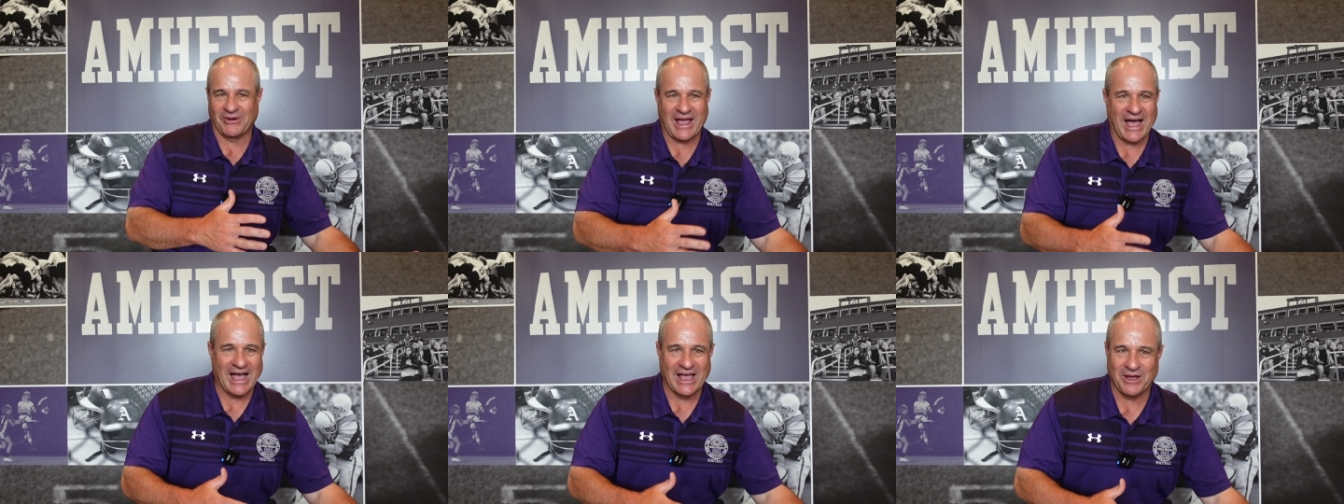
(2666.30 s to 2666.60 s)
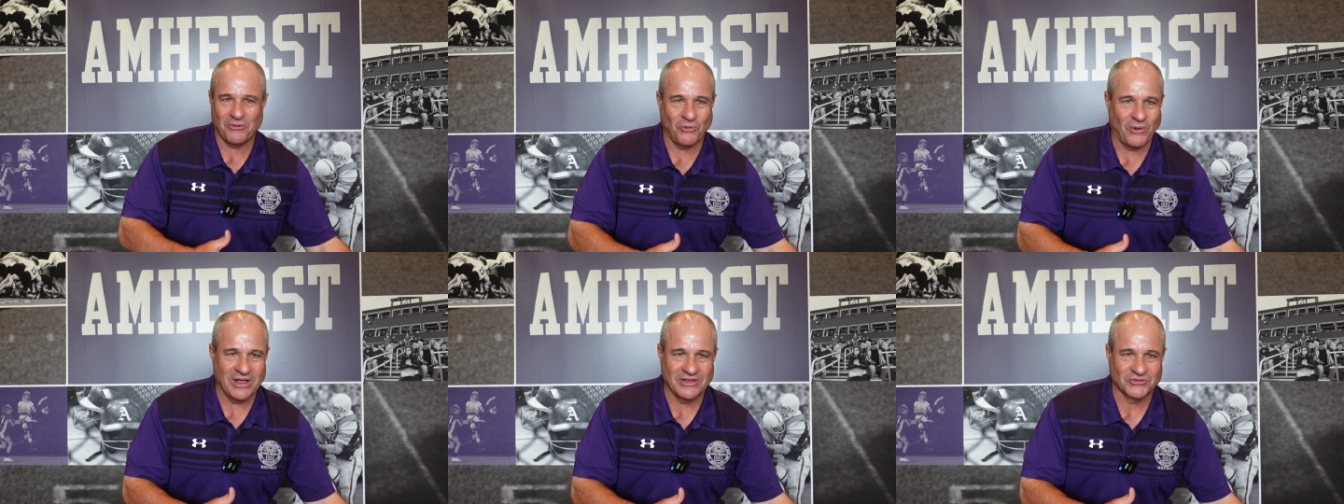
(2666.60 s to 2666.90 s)
guy
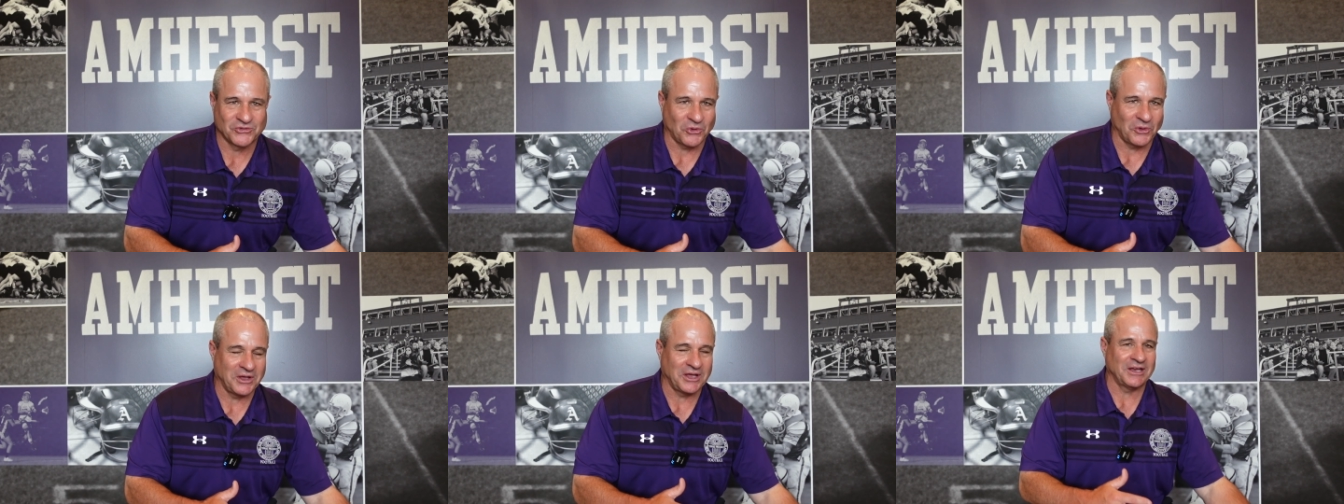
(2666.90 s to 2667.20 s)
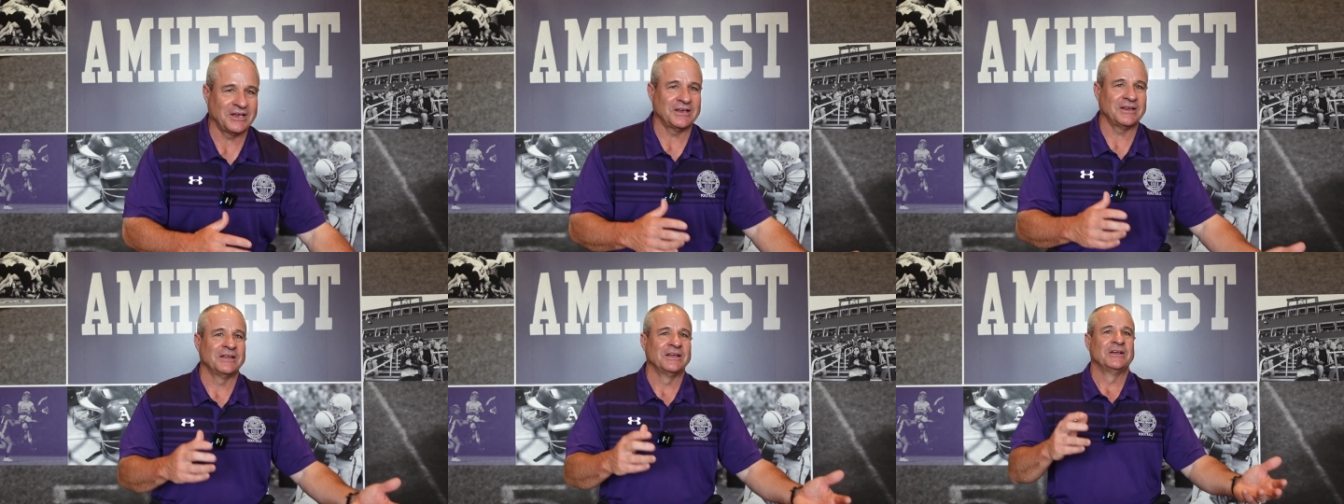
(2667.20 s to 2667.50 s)
at
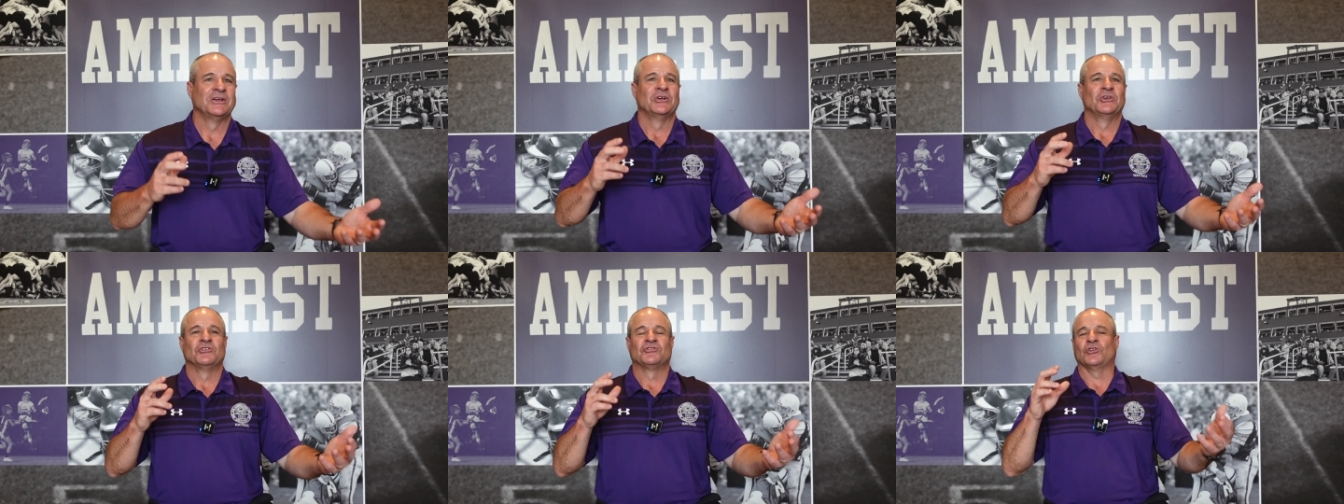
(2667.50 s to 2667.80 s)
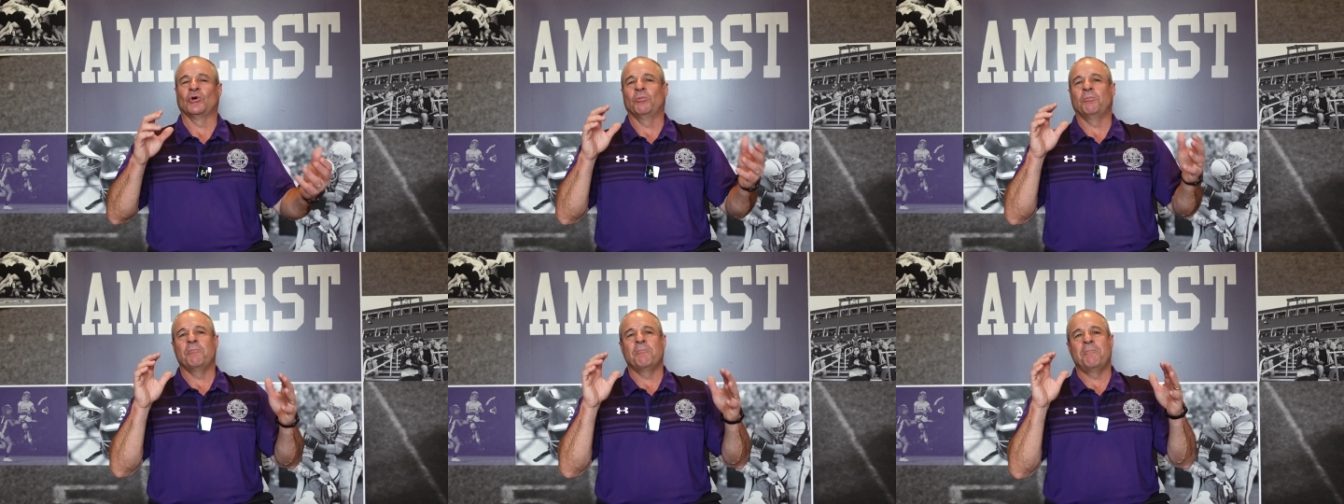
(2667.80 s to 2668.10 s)
Wesleyan,
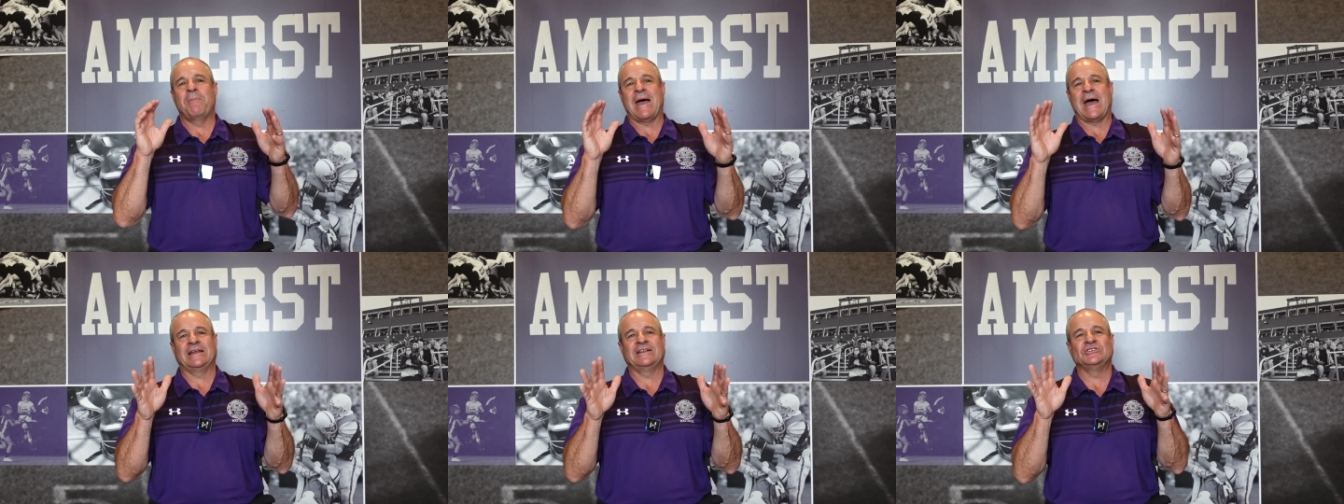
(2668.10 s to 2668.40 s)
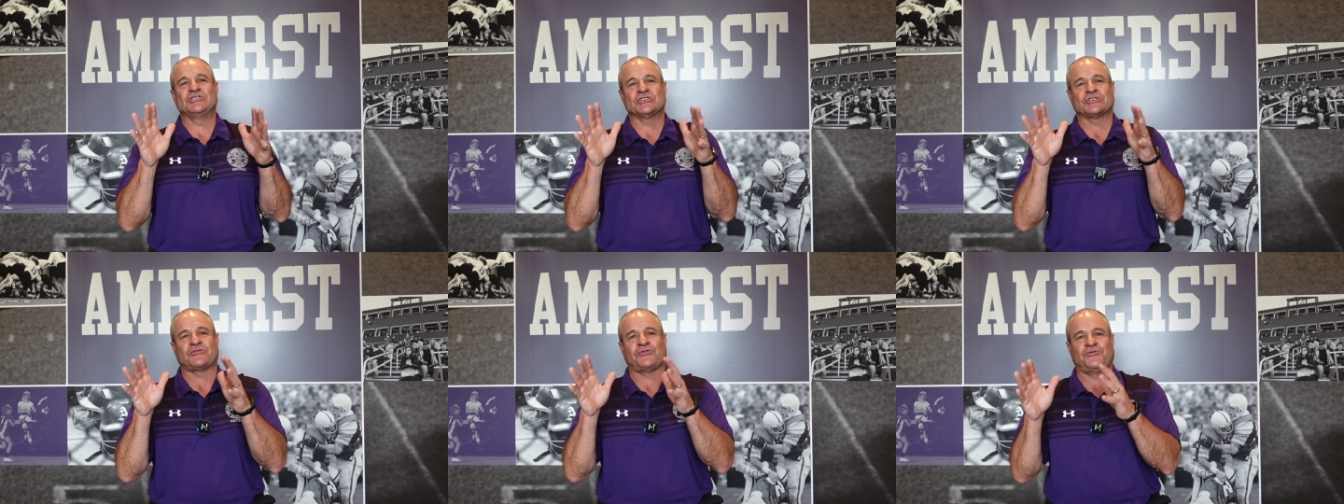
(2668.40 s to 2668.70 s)
so Matty
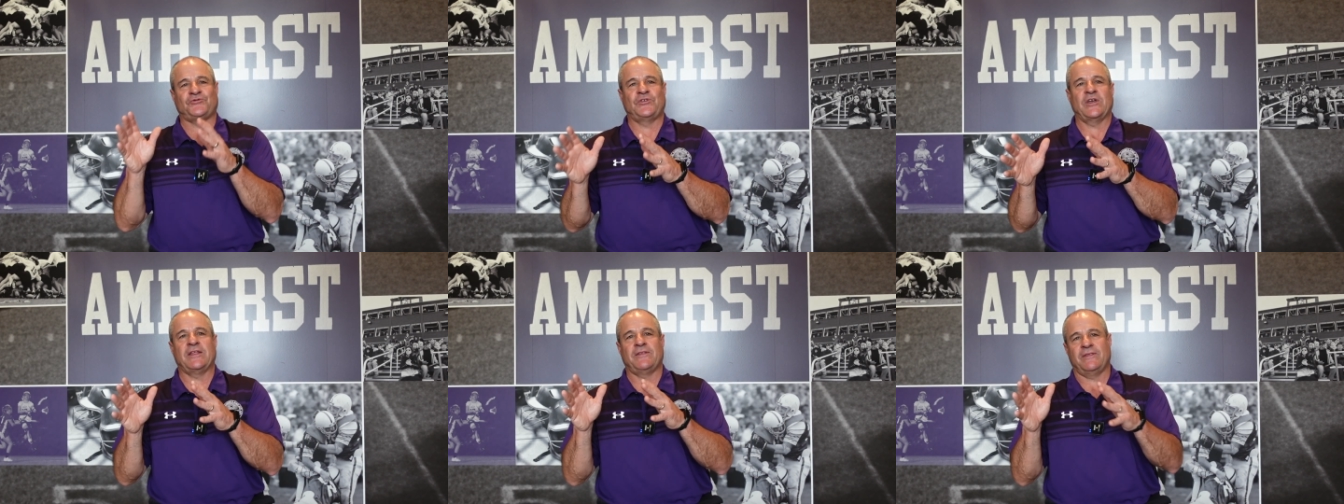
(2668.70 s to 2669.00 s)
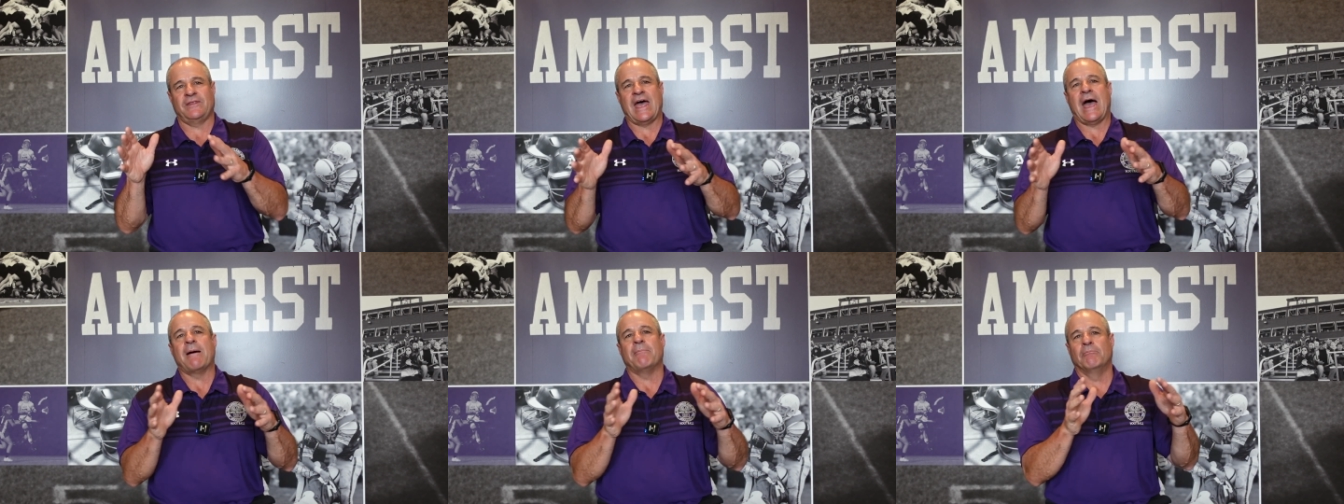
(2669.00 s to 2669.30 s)
just
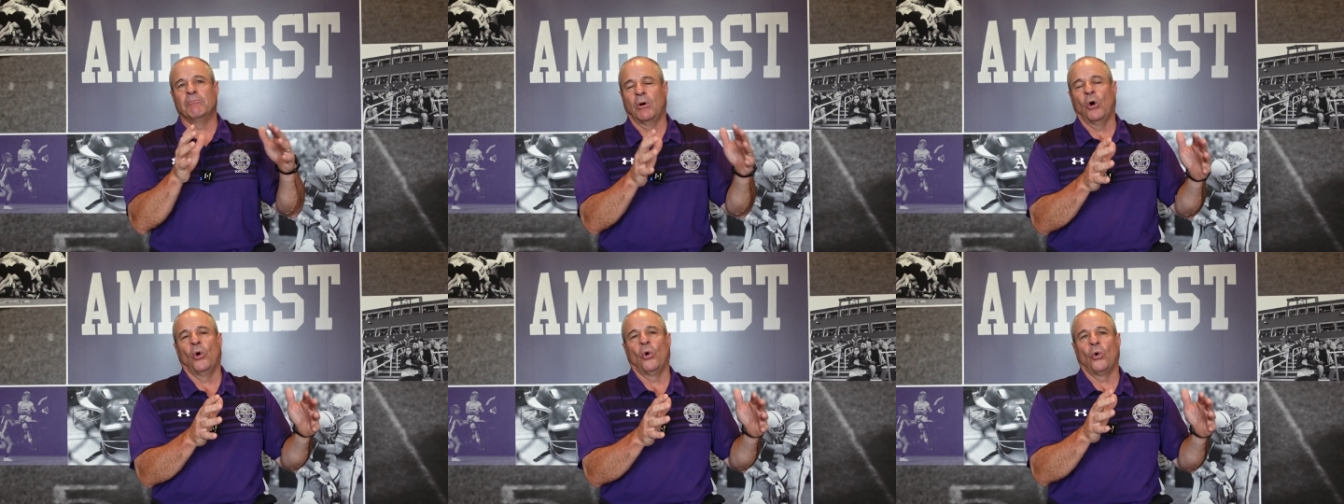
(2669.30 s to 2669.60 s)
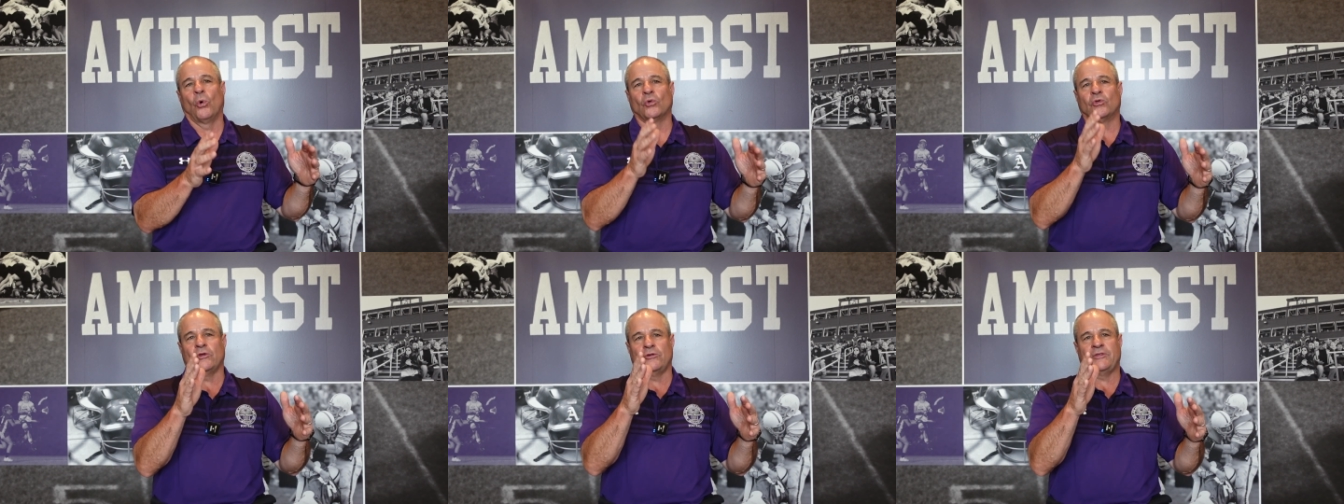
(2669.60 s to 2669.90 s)
fit that
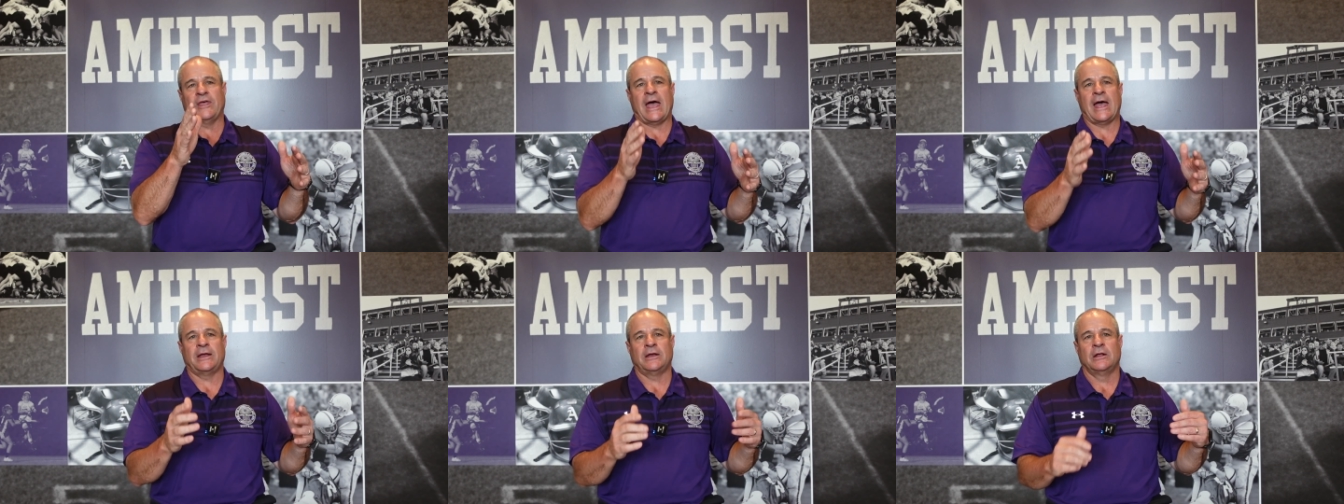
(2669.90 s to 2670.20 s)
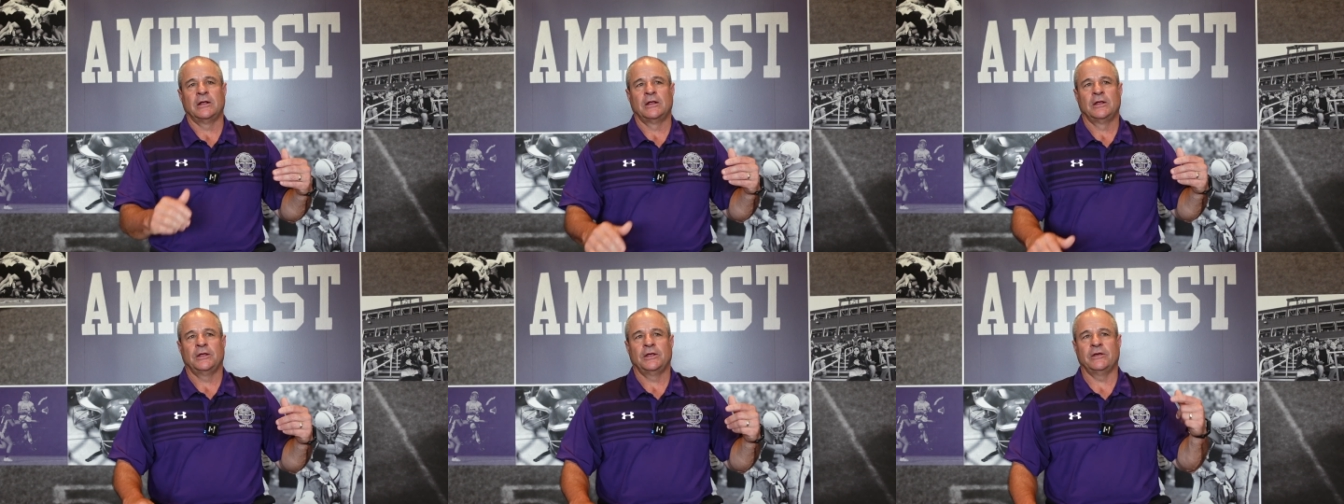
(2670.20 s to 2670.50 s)
mold that.